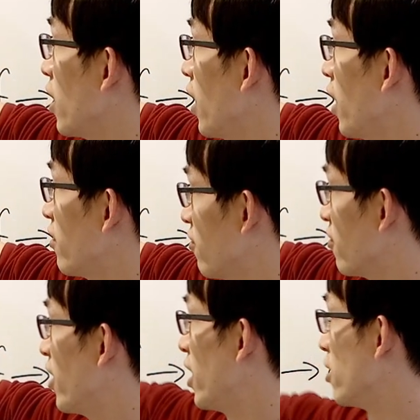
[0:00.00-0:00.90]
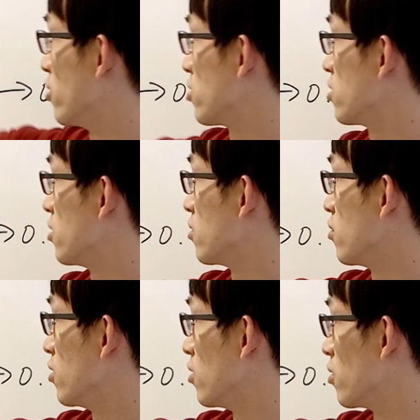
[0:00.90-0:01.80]
f values,
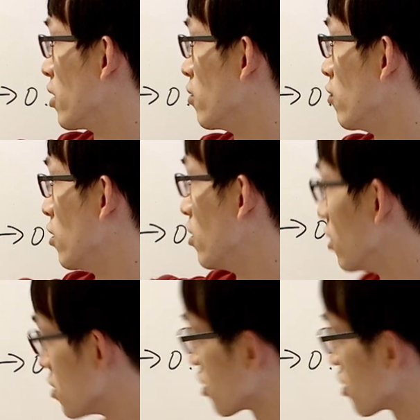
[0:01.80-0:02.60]
in this